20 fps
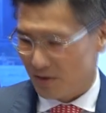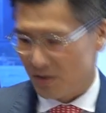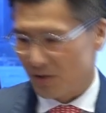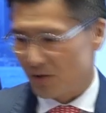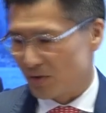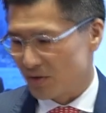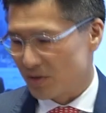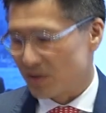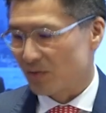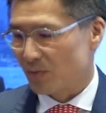
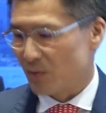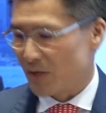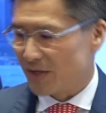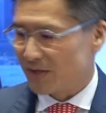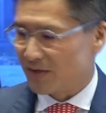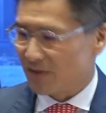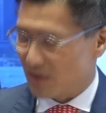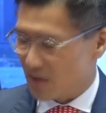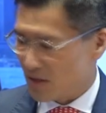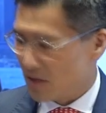just wait and
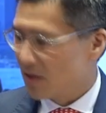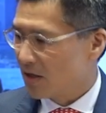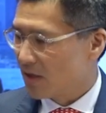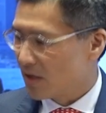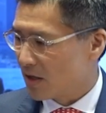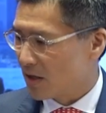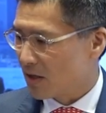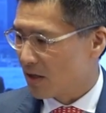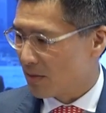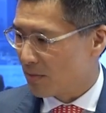see.
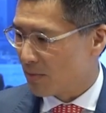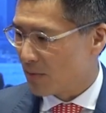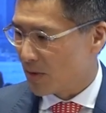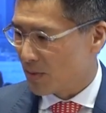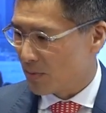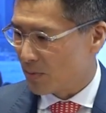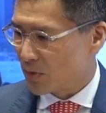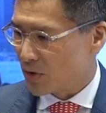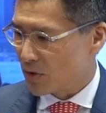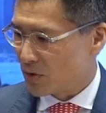
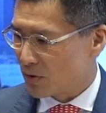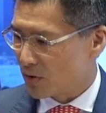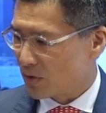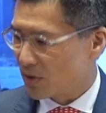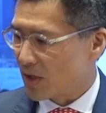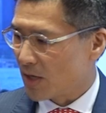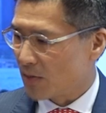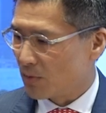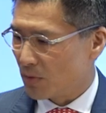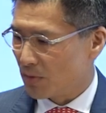I'm pretty sure
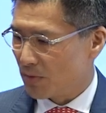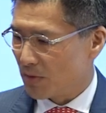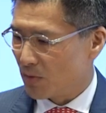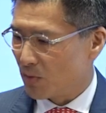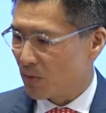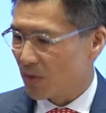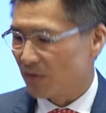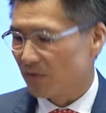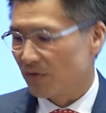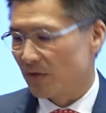that would be
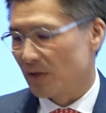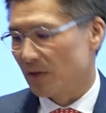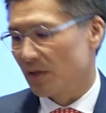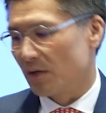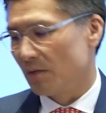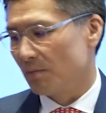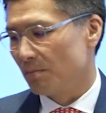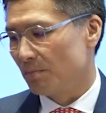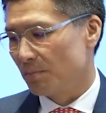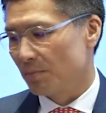one thing
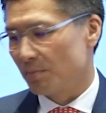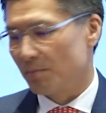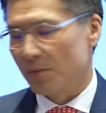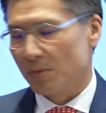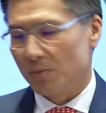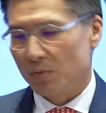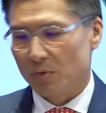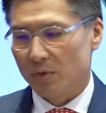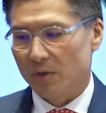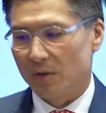that
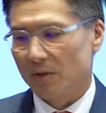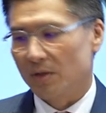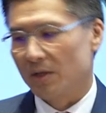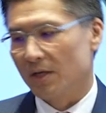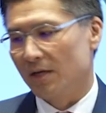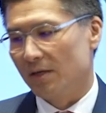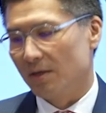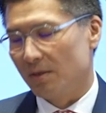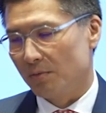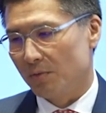people
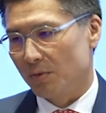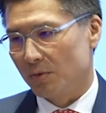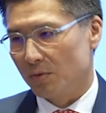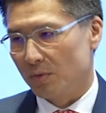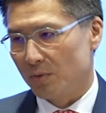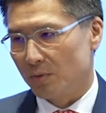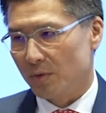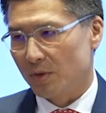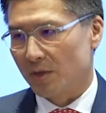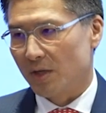
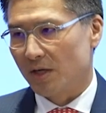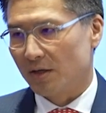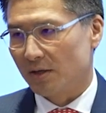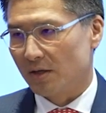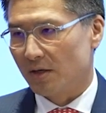will get